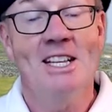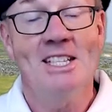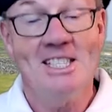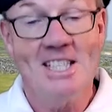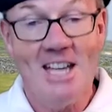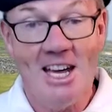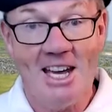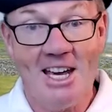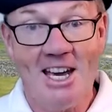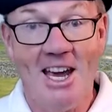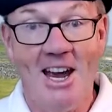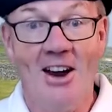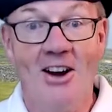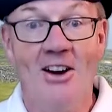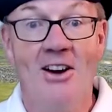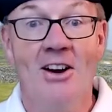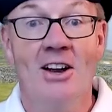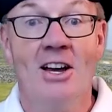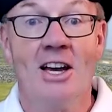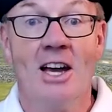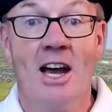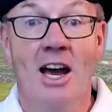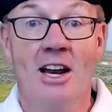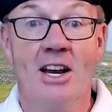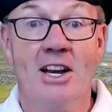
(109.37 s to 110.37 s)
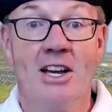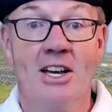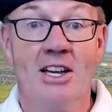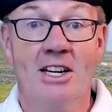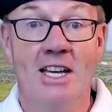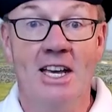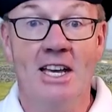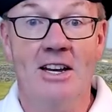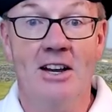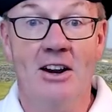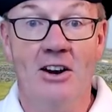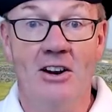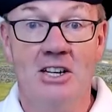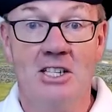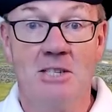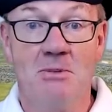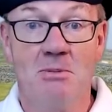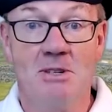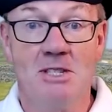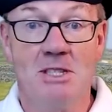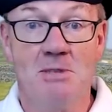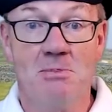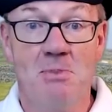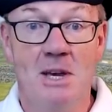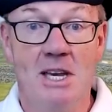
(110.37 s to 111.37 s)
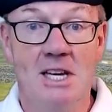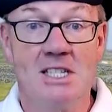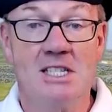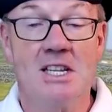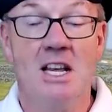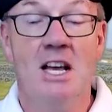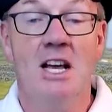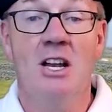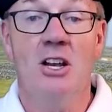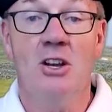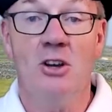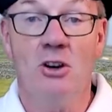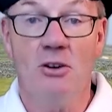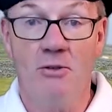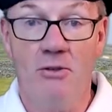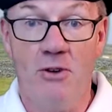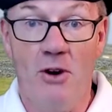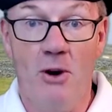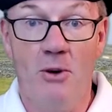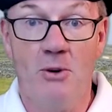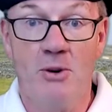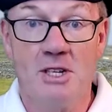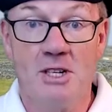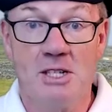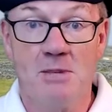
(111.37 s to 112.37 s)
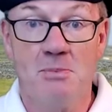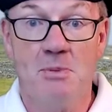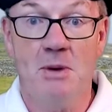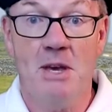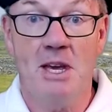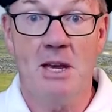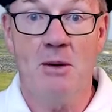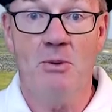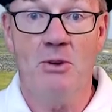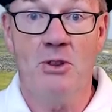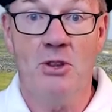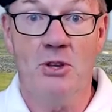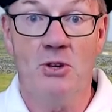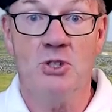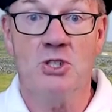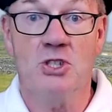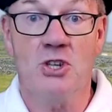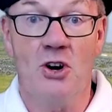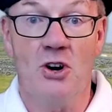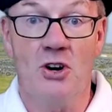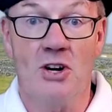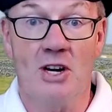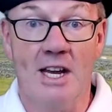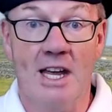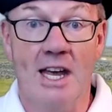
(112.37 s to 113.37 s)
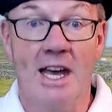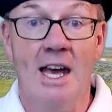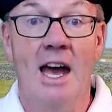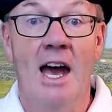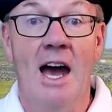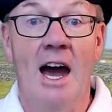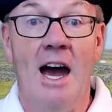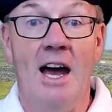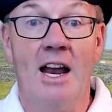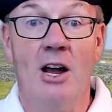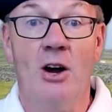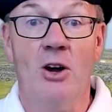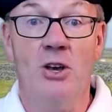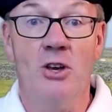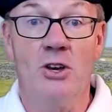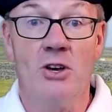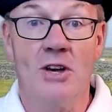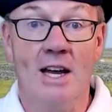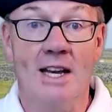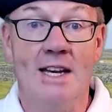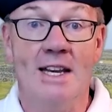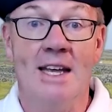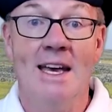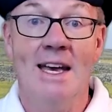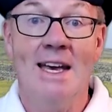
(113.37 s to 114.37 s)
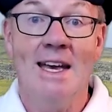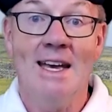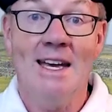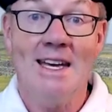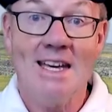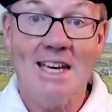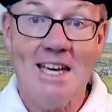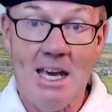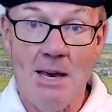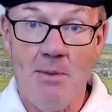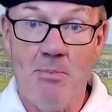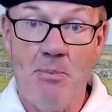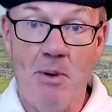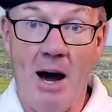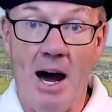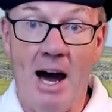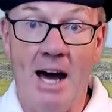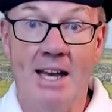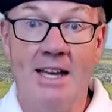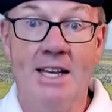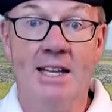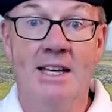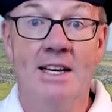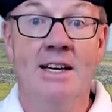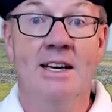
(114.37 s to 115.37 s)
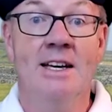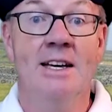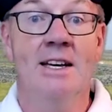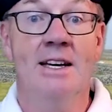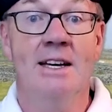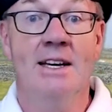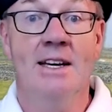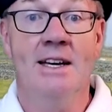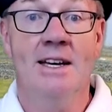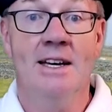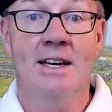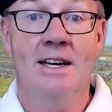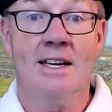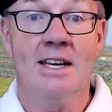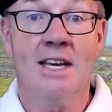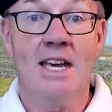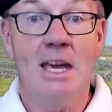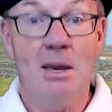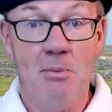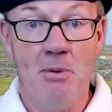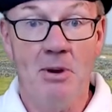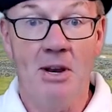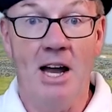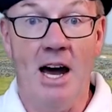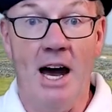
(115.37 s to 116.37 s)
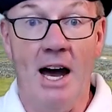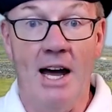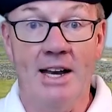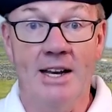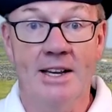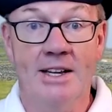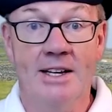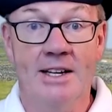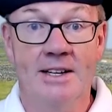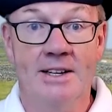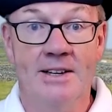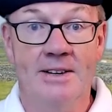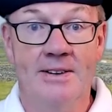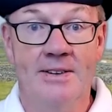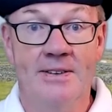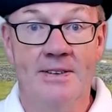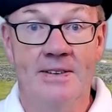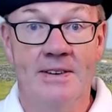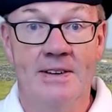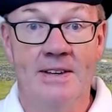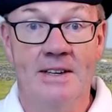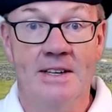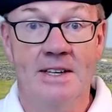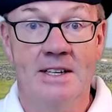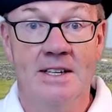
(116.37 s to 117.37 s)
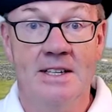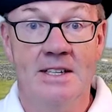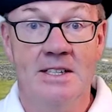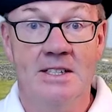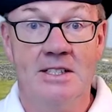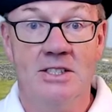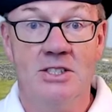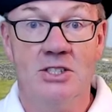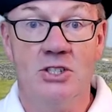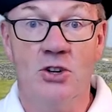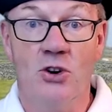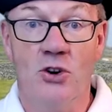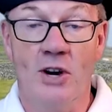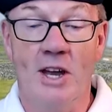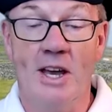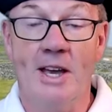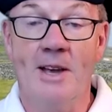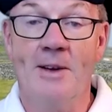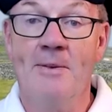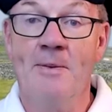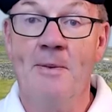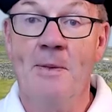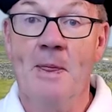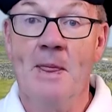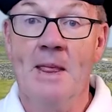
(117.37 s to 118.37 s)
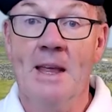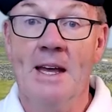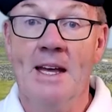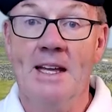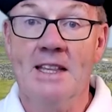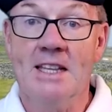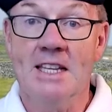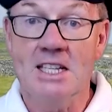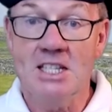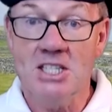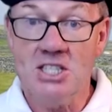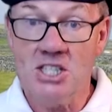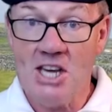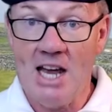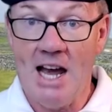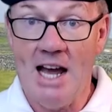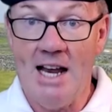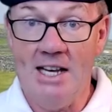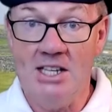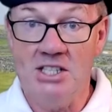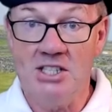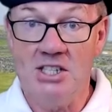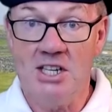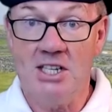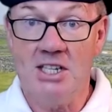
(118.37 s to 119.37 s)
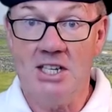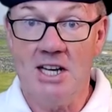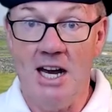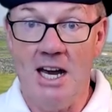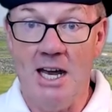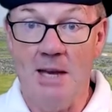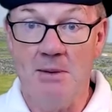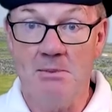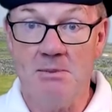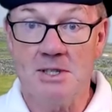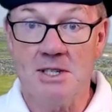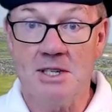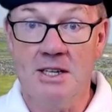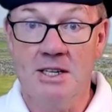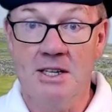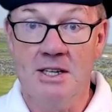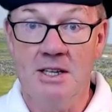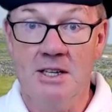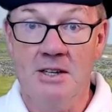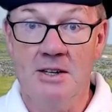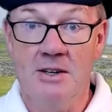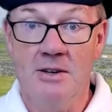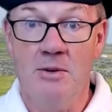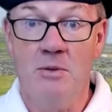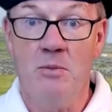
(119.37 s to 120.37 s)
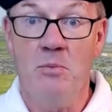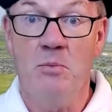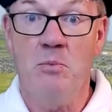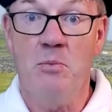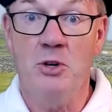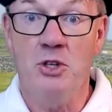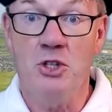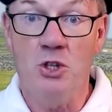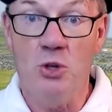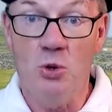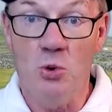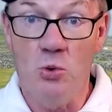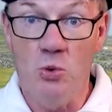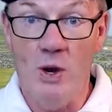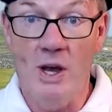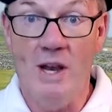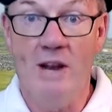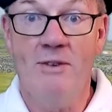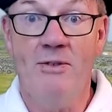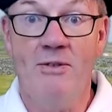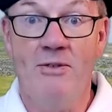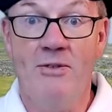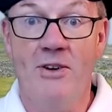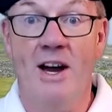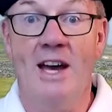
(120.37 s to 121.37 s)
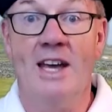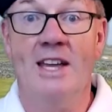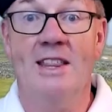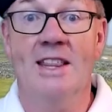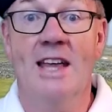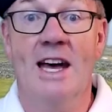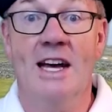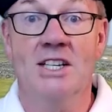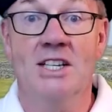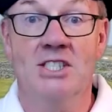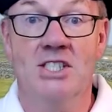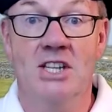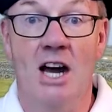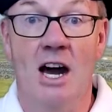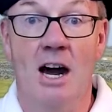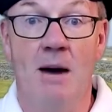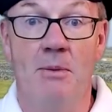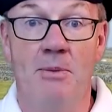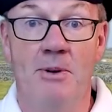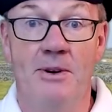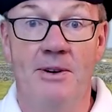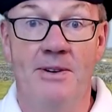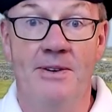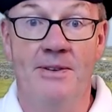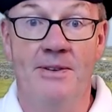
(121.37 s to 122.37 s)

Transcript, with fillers: Take care. Conor Cunneen, Irishman Speaks. Looking forward to speaking with you shortly on how you can keep on, keeping on during these challenging times, but you will find that job.